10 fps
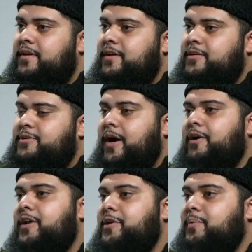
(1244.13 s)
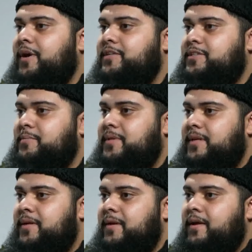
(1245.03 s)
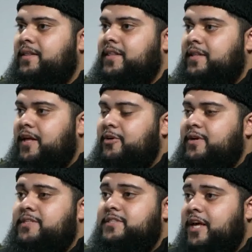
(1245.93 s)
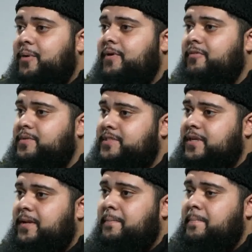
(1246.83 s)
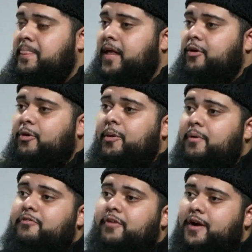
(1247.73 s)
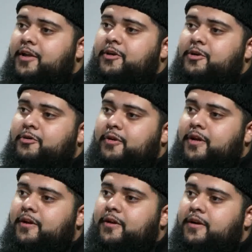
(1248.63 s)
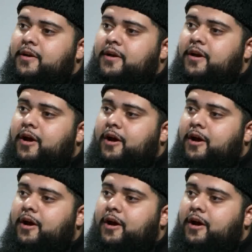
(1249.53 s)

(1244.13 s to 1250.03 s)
Yeah. So how can you possibly think that you can stay away from sin and go about finding your Creator